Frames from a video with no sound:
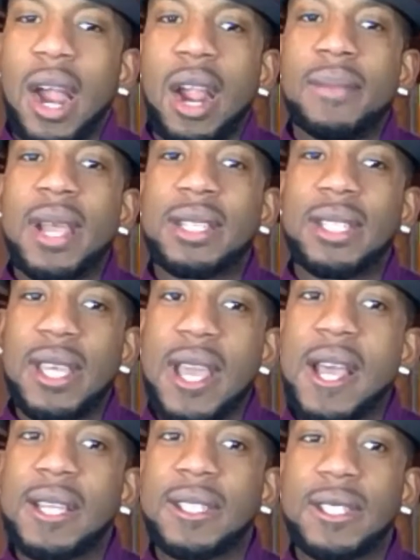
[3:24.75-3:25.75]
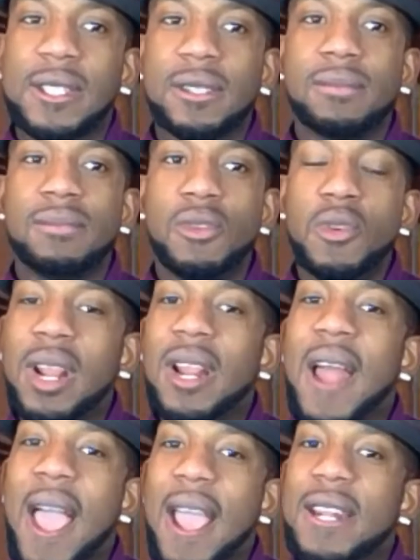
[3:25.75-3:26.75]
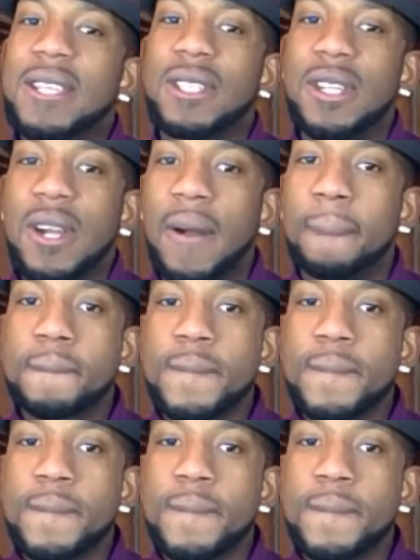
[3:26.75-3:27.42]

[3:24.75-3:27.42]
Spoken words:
and say, yes, I really like this, you know.